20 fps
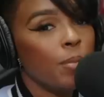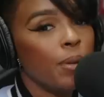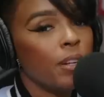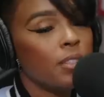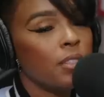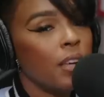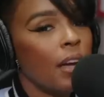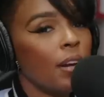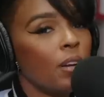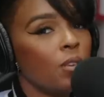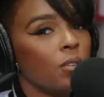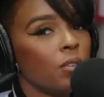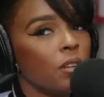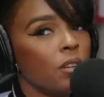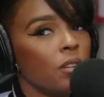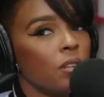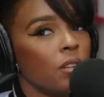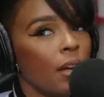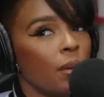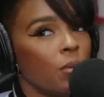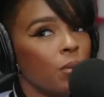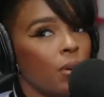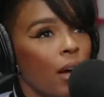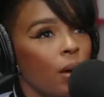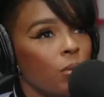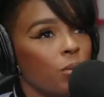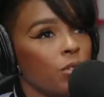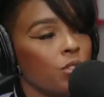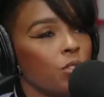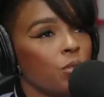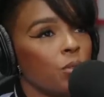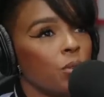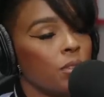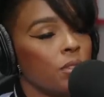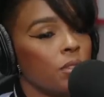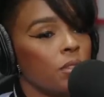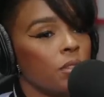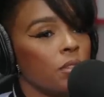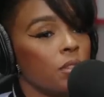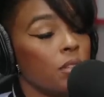because I don't like when I was
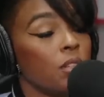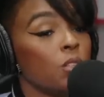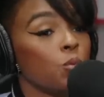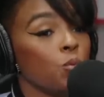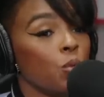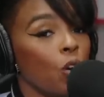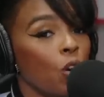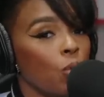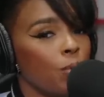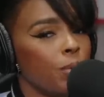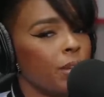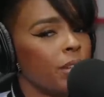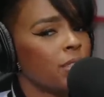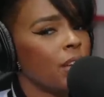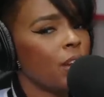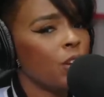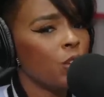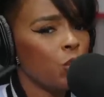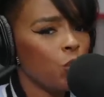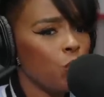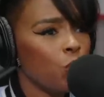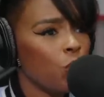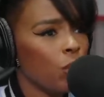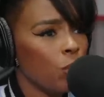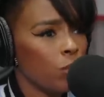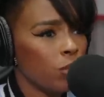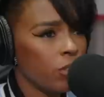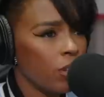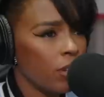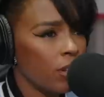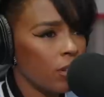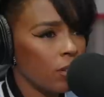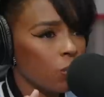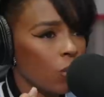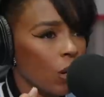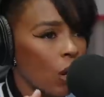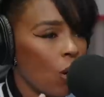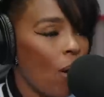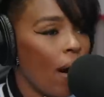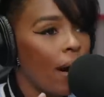doing this role because I knew it was going to
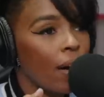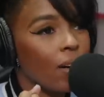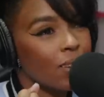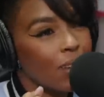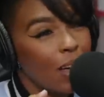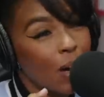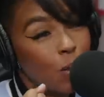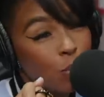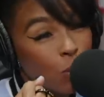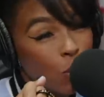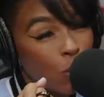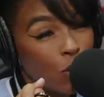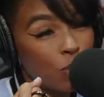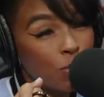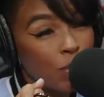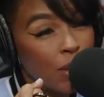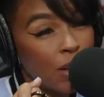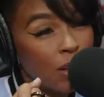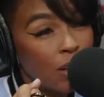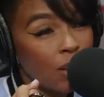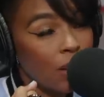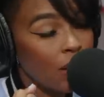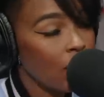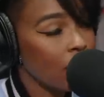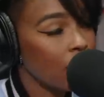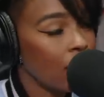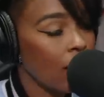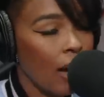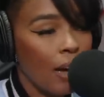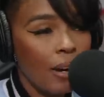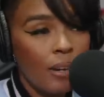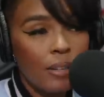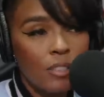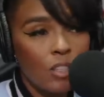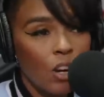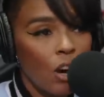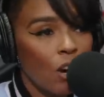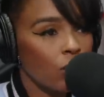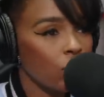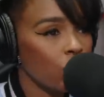require a lot more of me. Mm. Like I
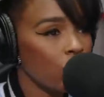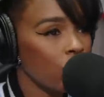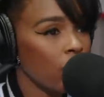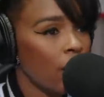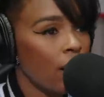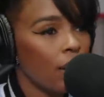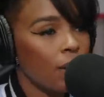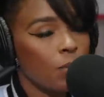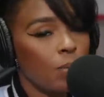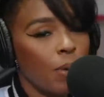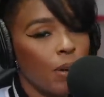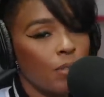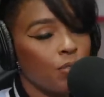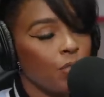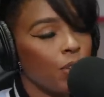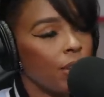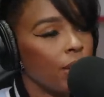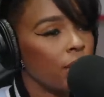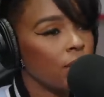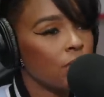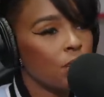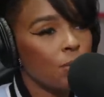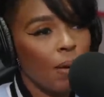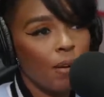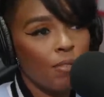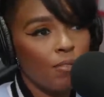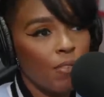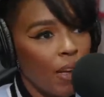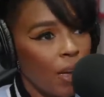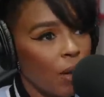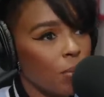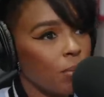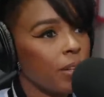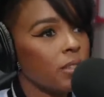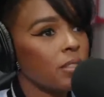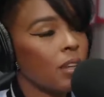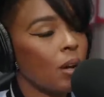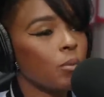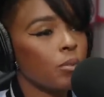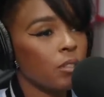didn't talk to a lot of my friends and my
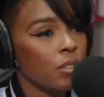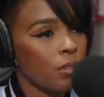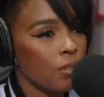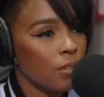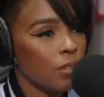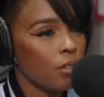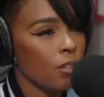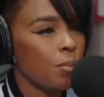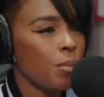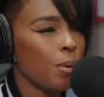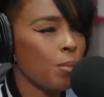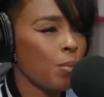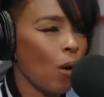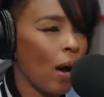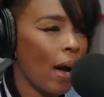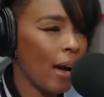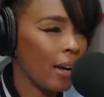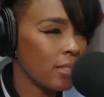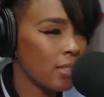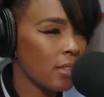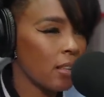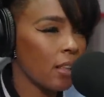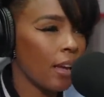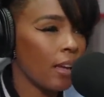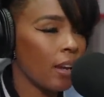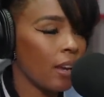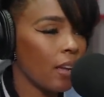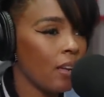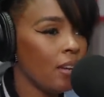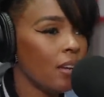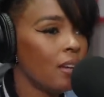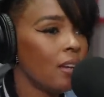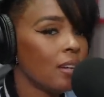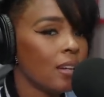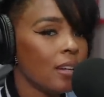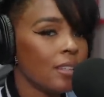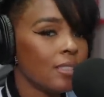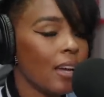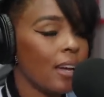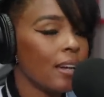families. I was a little bit more isolated
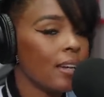right. cuz